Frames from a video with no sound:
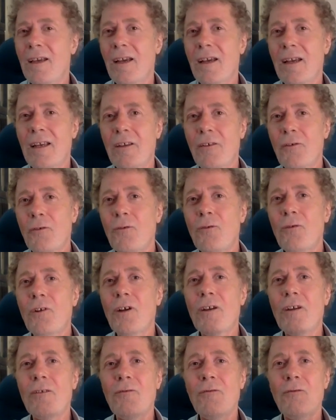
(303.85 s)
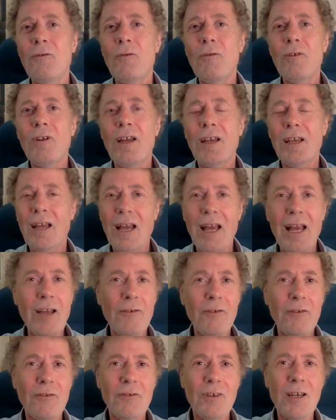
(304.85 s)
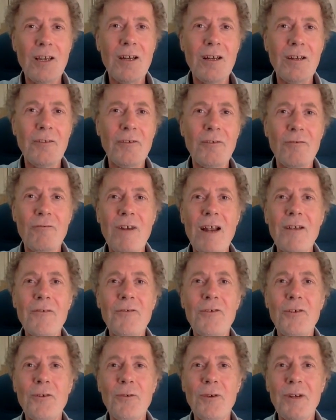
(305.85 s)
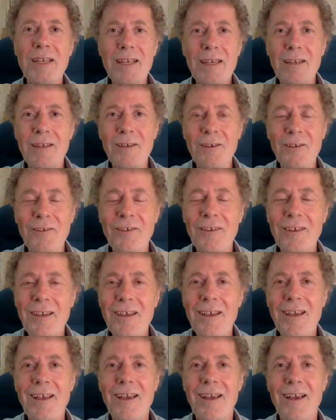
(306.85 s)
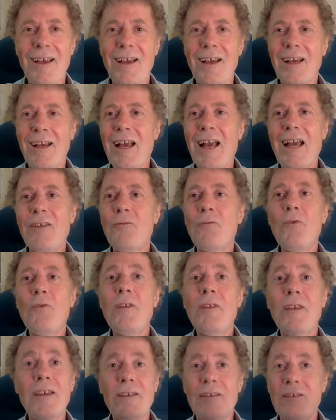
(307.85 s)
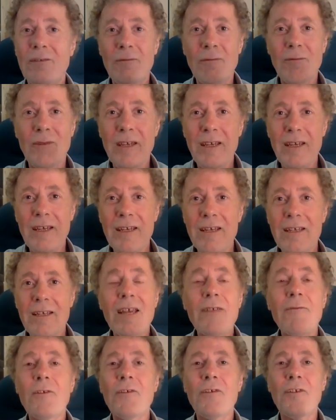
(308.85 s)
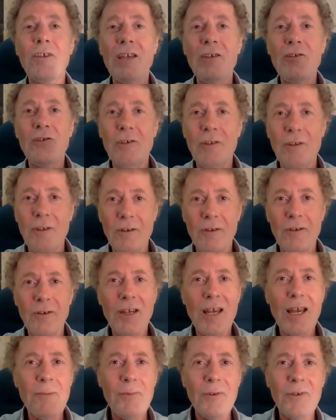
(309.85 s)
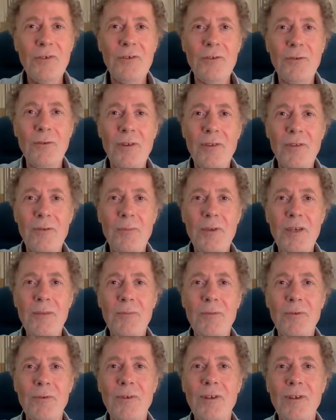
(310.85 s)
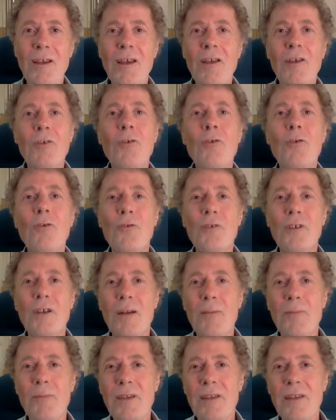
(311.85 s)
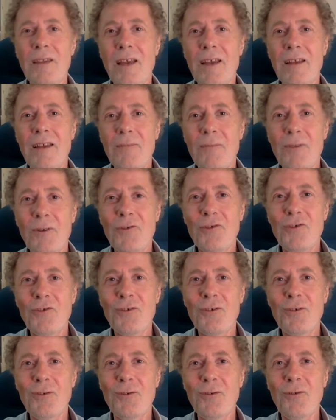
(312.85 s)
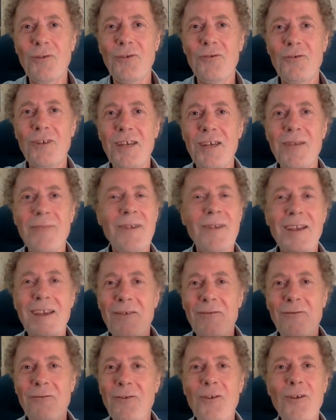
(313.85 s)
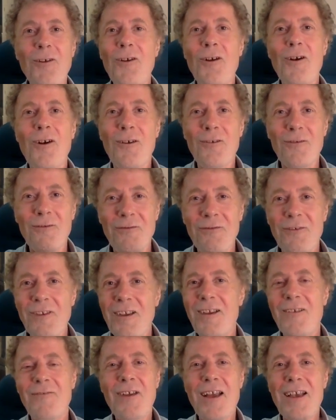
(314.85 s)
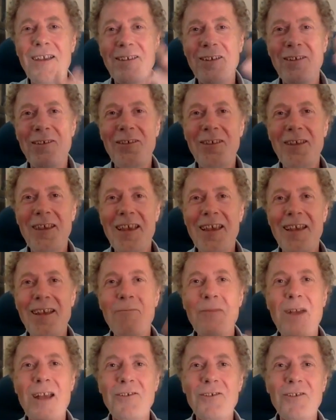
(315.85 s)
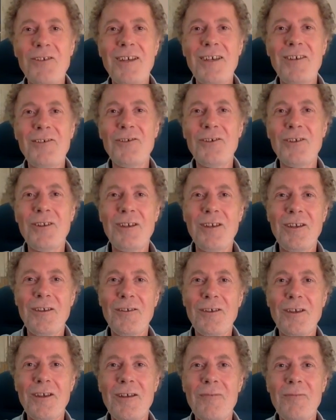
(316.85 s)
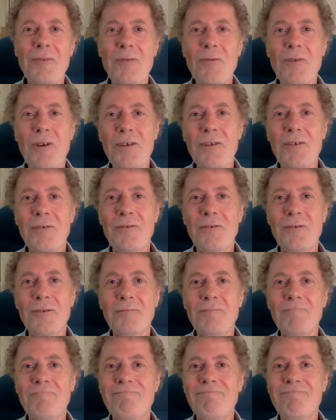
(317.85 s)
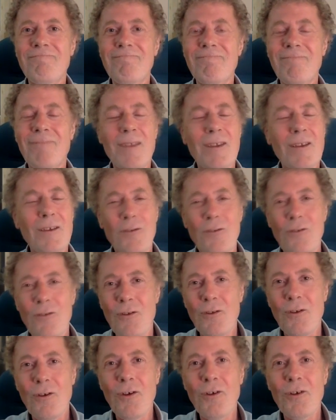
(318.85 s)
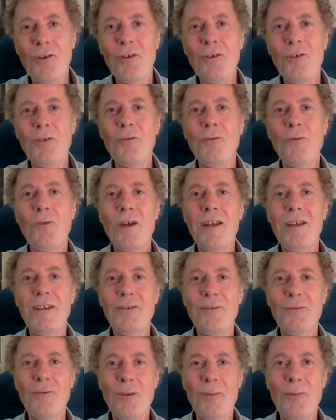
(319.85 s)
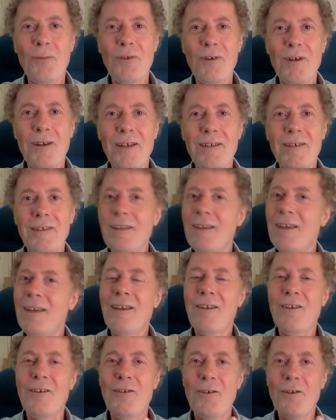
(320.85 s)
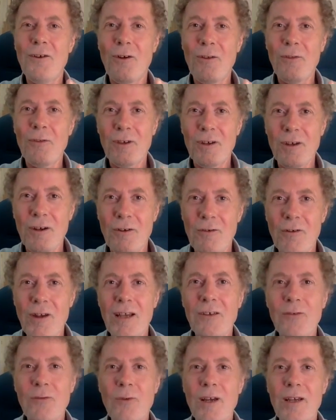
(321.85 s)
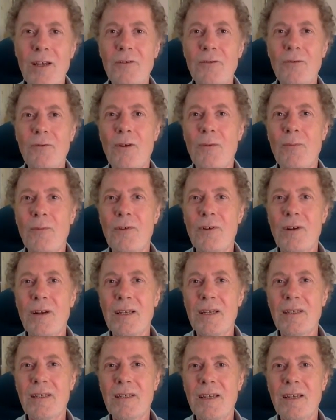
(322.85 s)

And it's all going to fall like a house of cards around your ears. And with it, the devastation that could happen to other people caught up in that emotional stream full of fantasy and imagination that it's going to be wonderful. Not a good way to operate, not the correct way to operate.